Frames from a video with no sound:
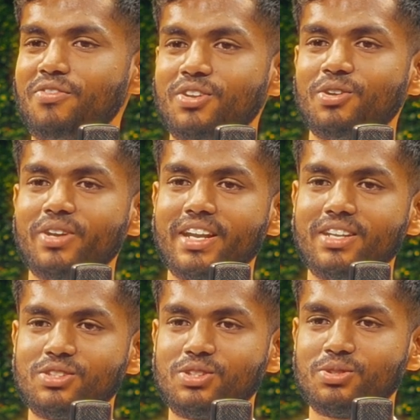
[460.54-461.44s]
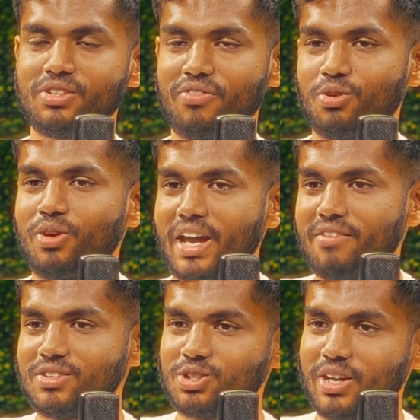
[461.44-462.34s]
If you don't get to choose, if you don't
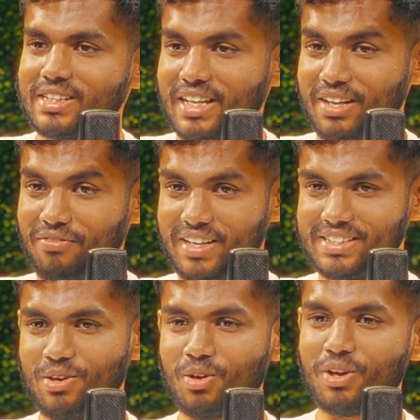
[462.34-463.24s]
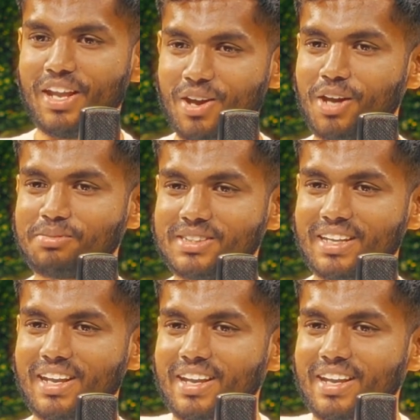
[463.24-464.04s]
have a choice, and if he's the only option, like